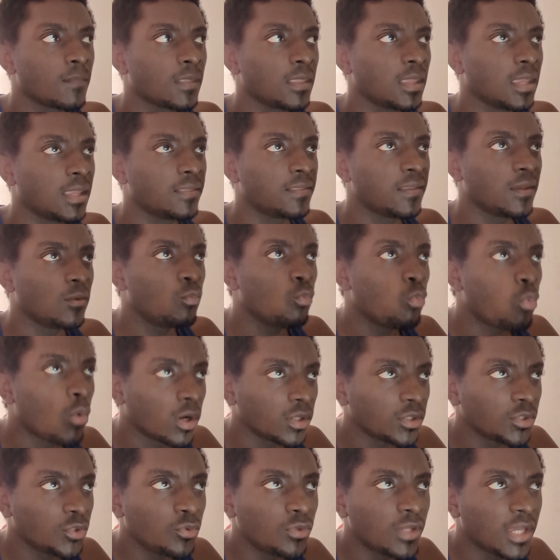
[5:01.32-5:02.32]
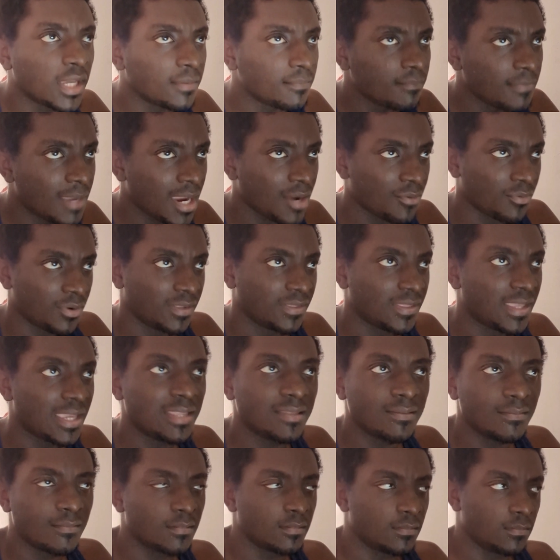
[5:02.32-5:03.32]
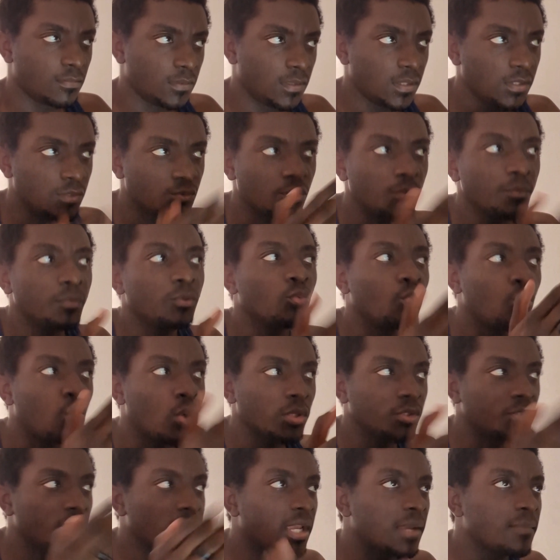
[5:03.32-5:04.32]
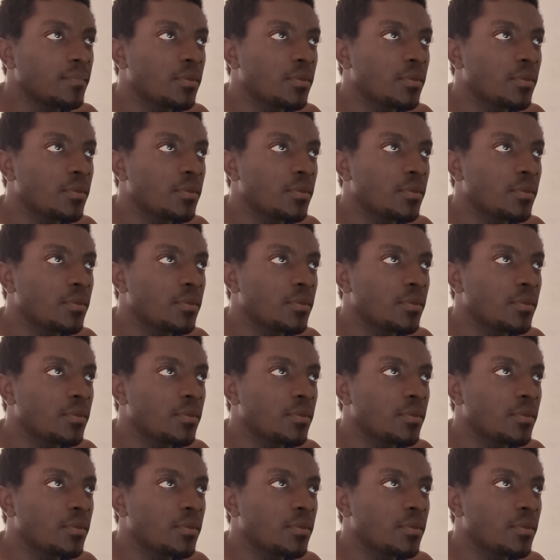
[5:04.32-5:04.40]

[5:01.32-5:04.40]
and they want to get married. These women want to get